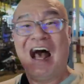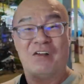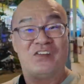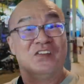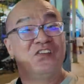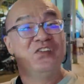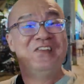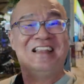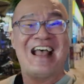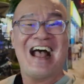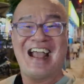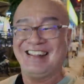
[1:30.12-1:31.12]
out
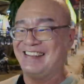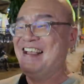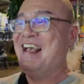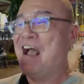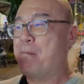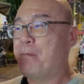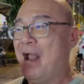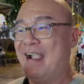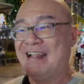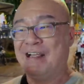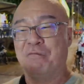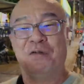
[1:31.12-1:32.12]
tonight. I'm
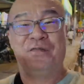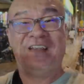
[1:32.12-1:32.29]
pairing it with